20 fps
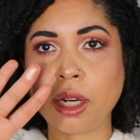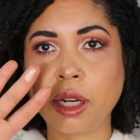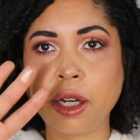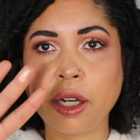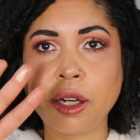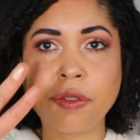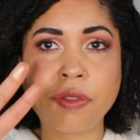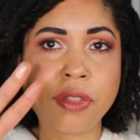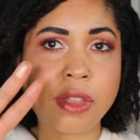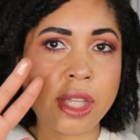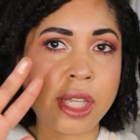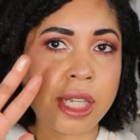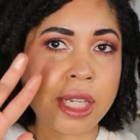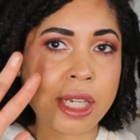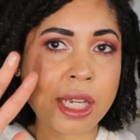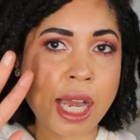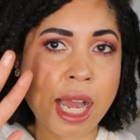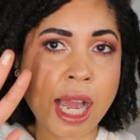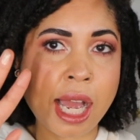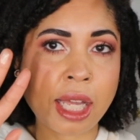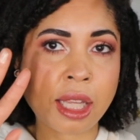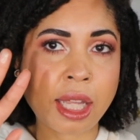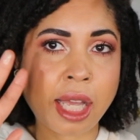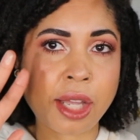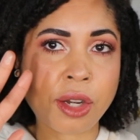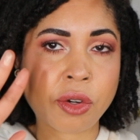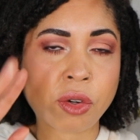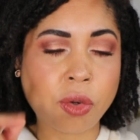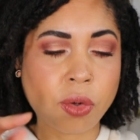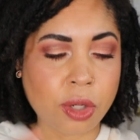of the
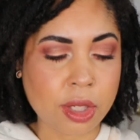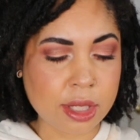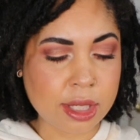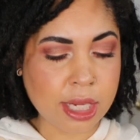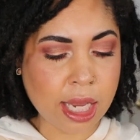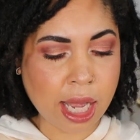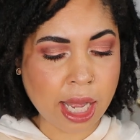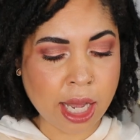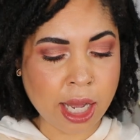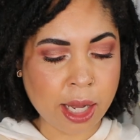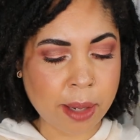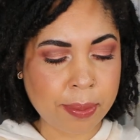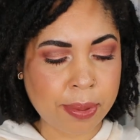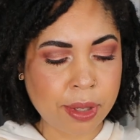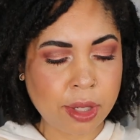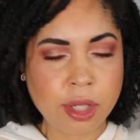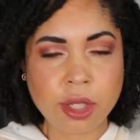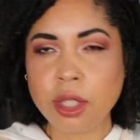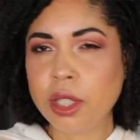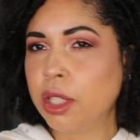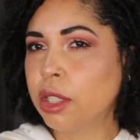highlighter on top